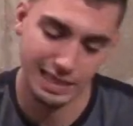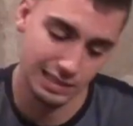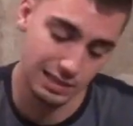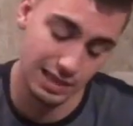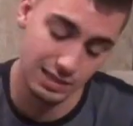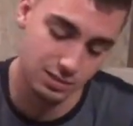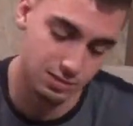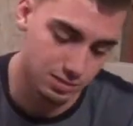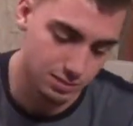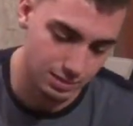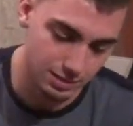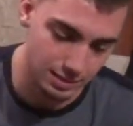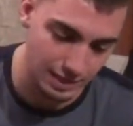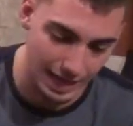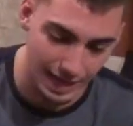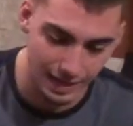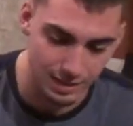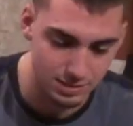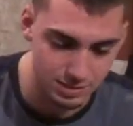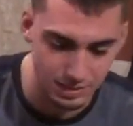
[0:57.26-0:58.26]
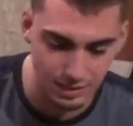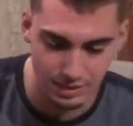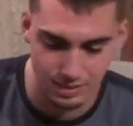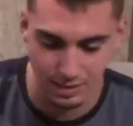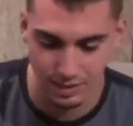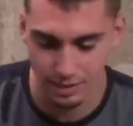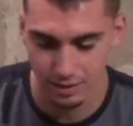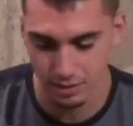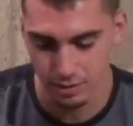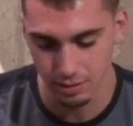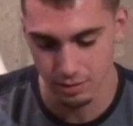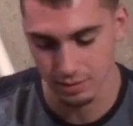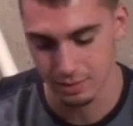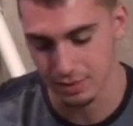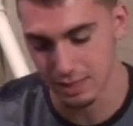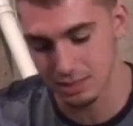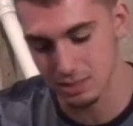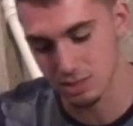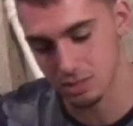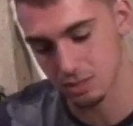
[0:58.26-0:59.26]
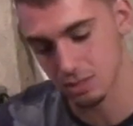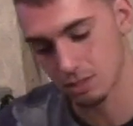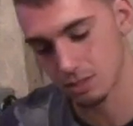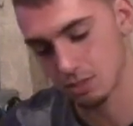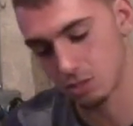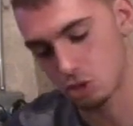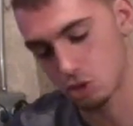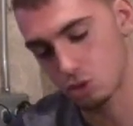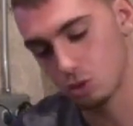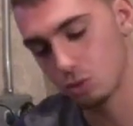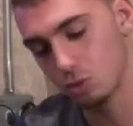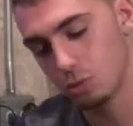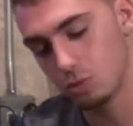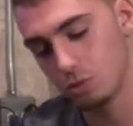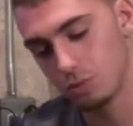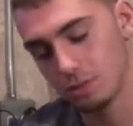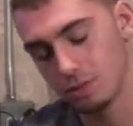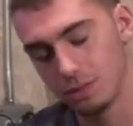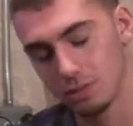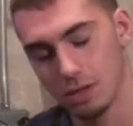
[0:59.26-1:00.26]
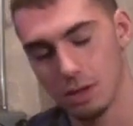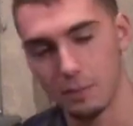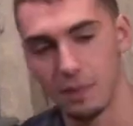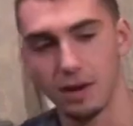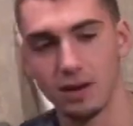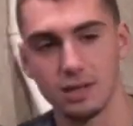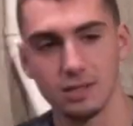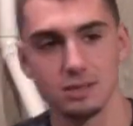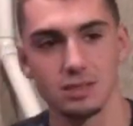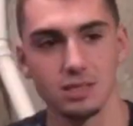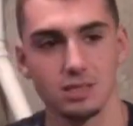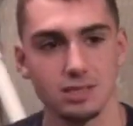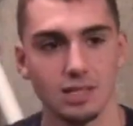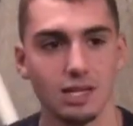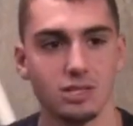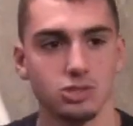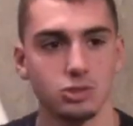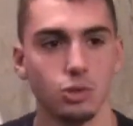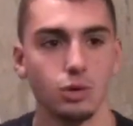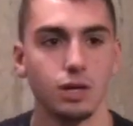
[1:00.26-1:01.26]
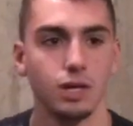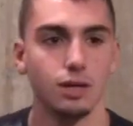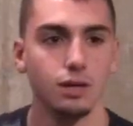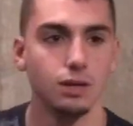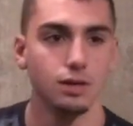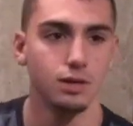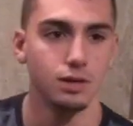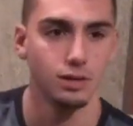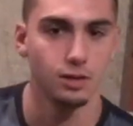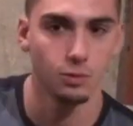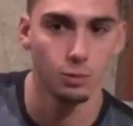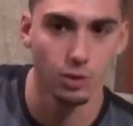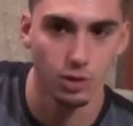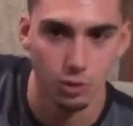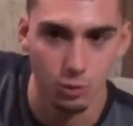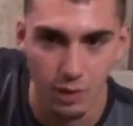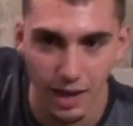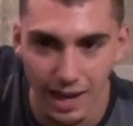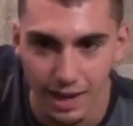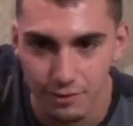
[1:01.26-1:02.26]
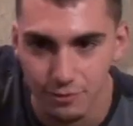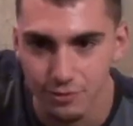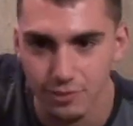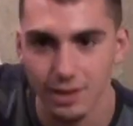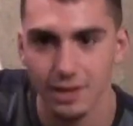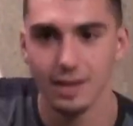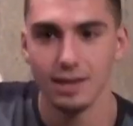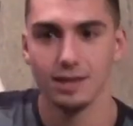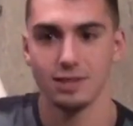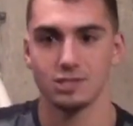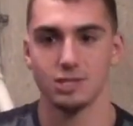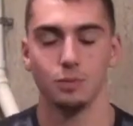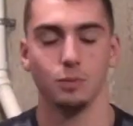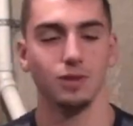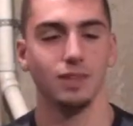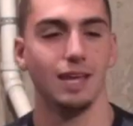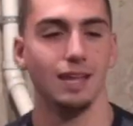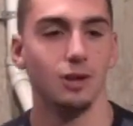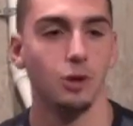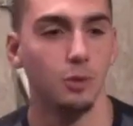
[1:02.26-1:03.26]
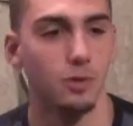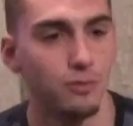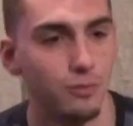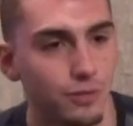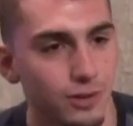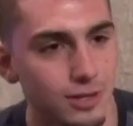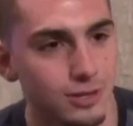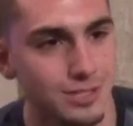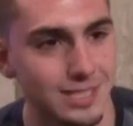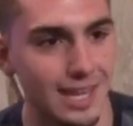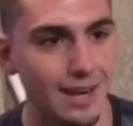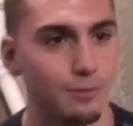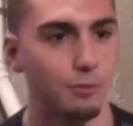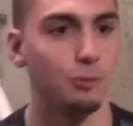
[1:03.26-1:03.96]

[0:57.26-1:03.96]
that's, honestly, that's like, that's the true American success story where you have someone that no one feels that